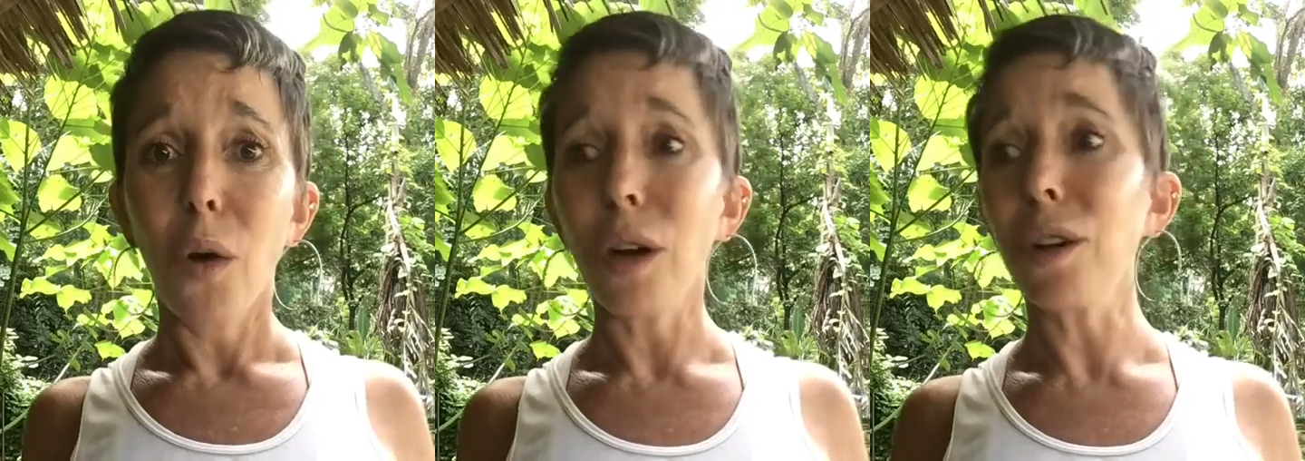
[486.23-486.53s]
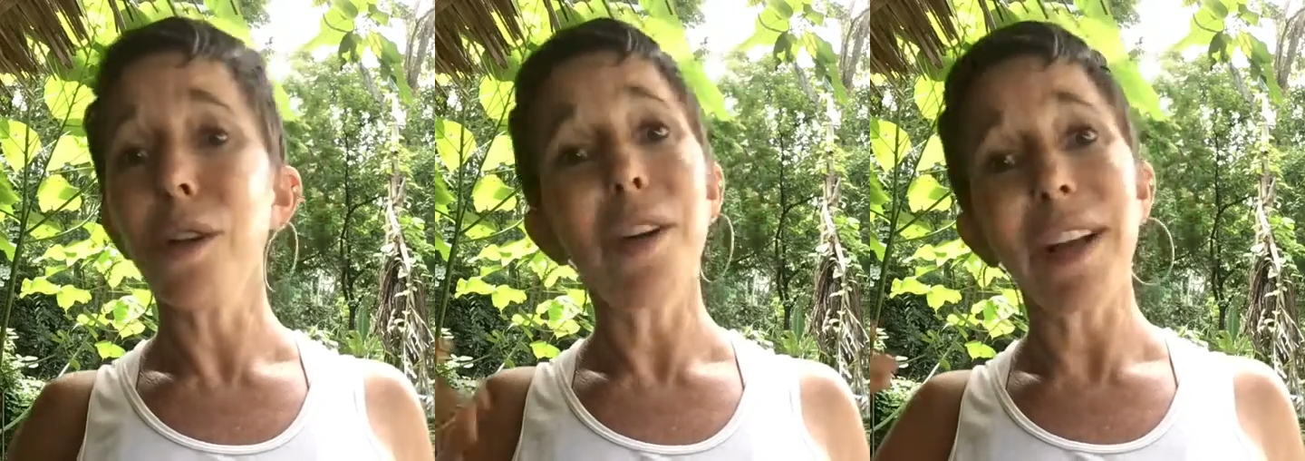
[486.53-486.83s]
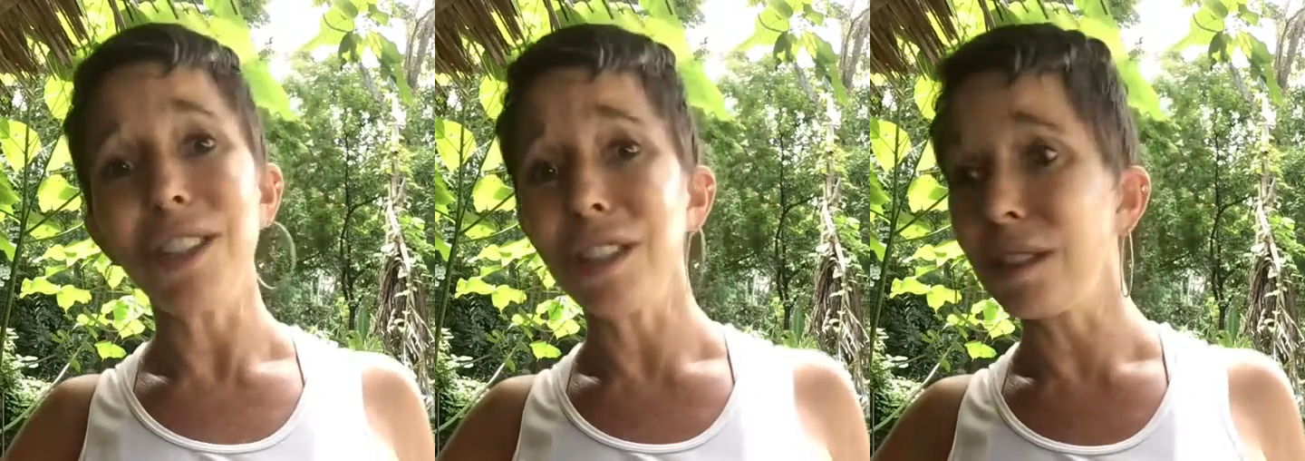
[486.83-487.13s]
or go
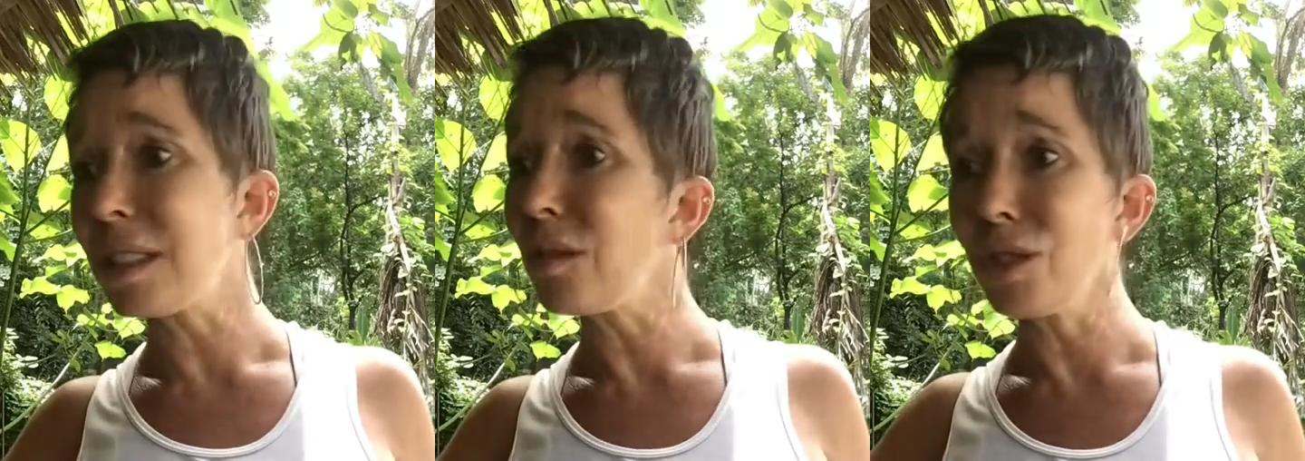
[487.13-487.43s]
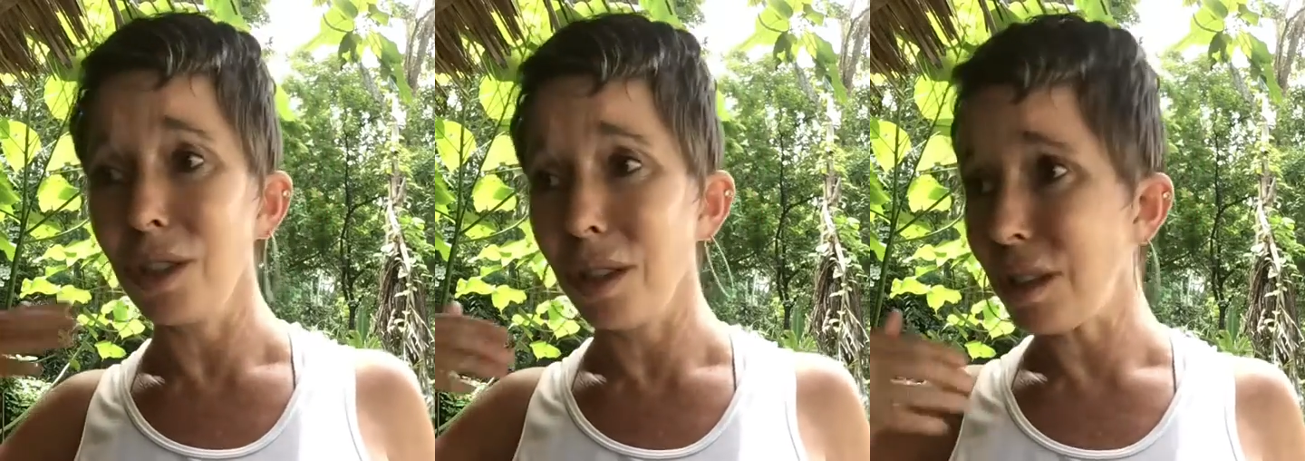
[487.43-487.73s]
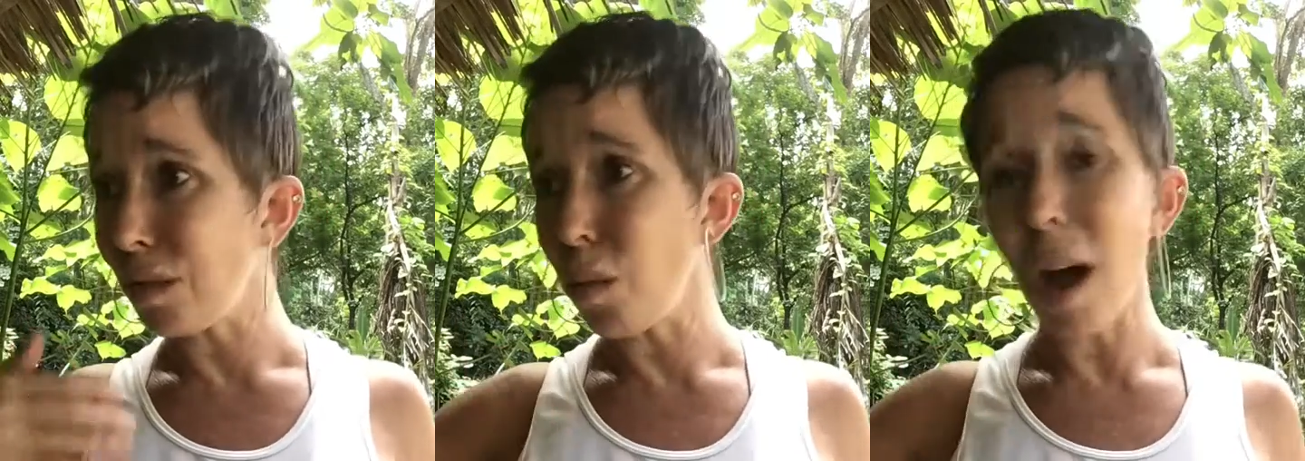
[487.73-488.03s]
to just
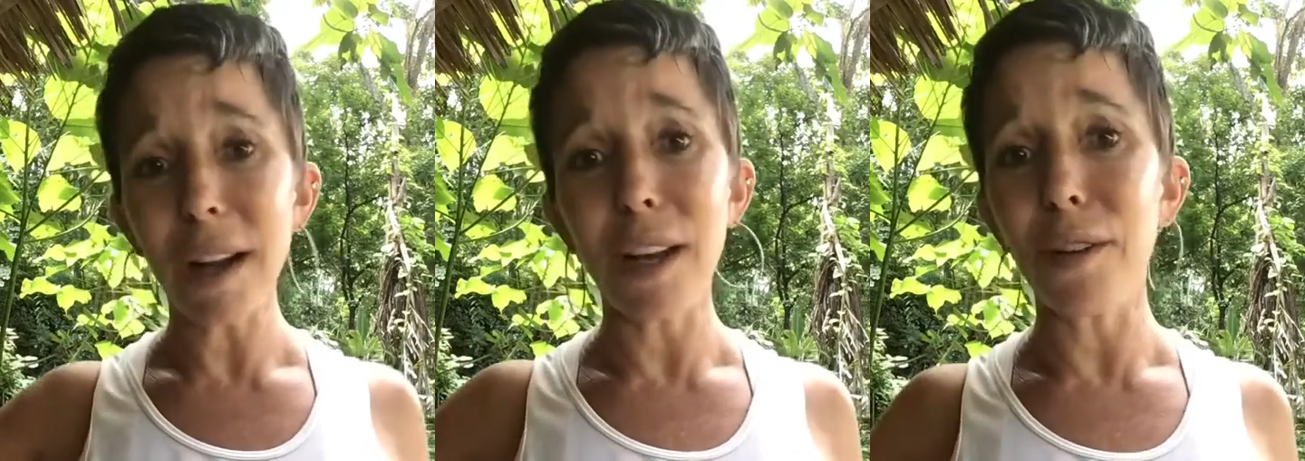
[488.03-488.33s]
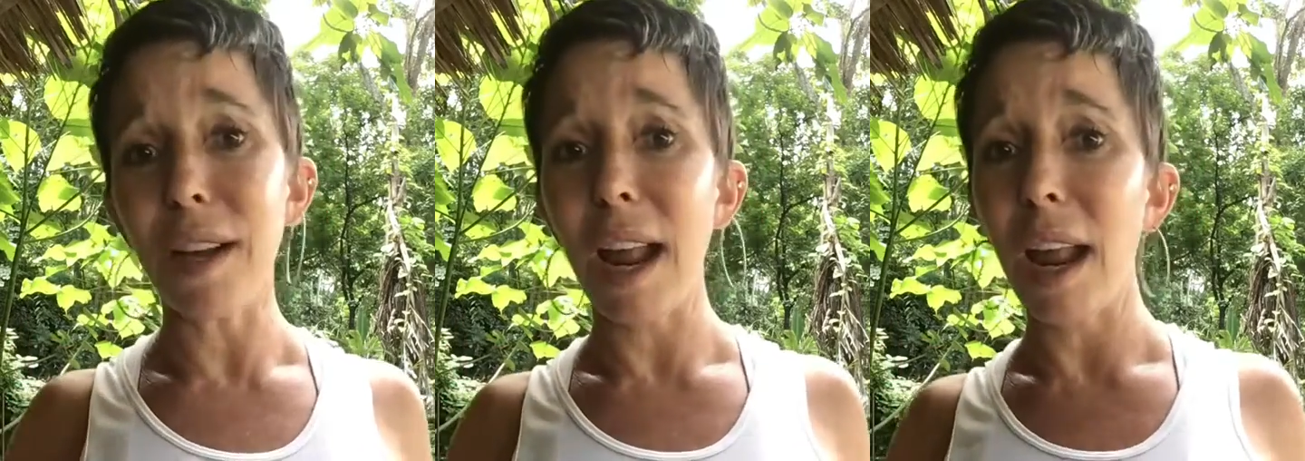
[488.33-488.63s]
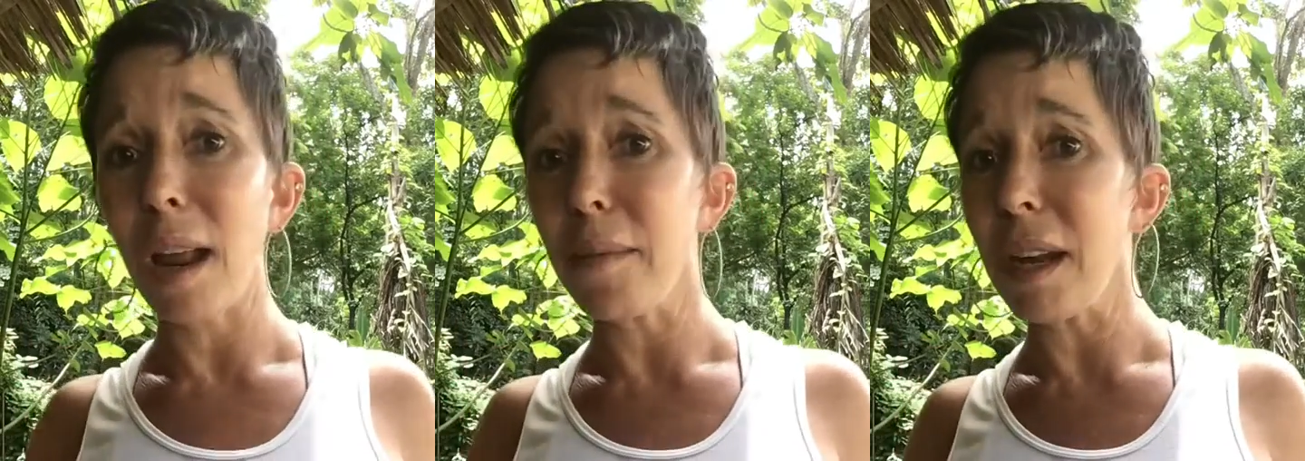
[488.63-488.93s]
walk into an
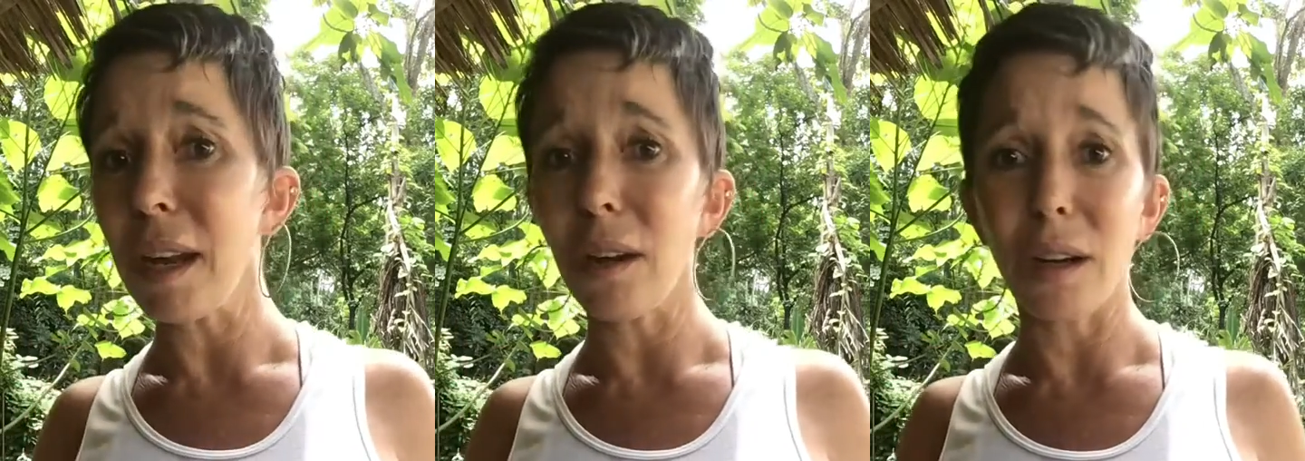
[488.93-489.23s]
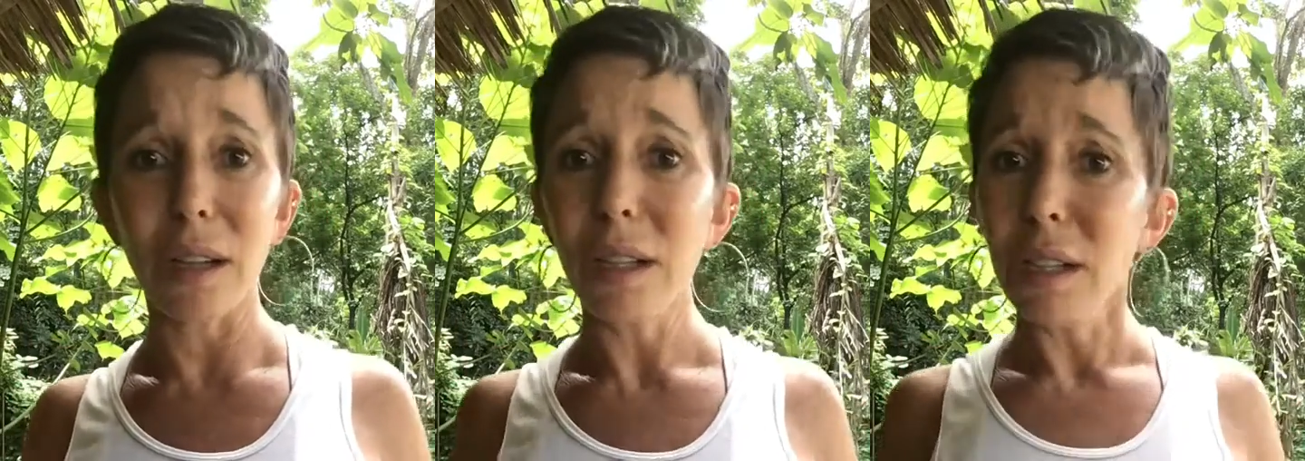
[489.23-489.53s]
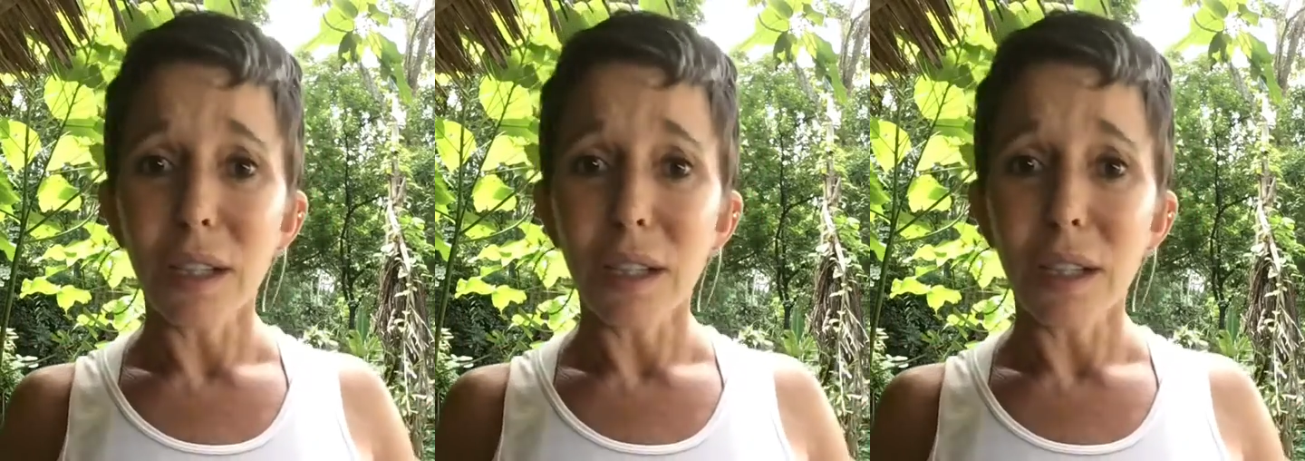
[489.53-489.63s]
AA meeting, or,